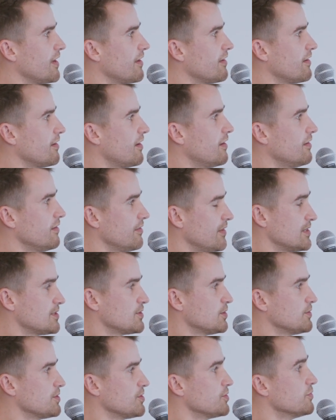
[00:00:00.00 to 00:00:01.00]
and they
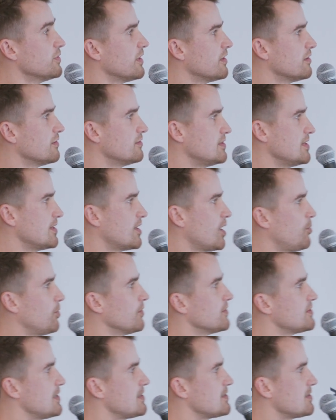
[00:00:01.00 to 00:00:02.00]
still do in
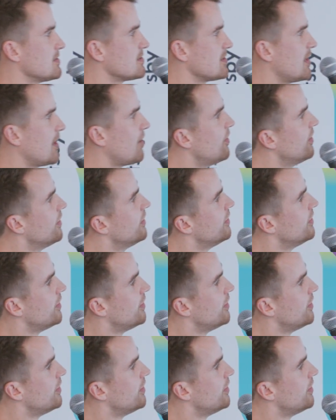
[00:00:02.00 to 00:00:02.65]
decoupled senses now.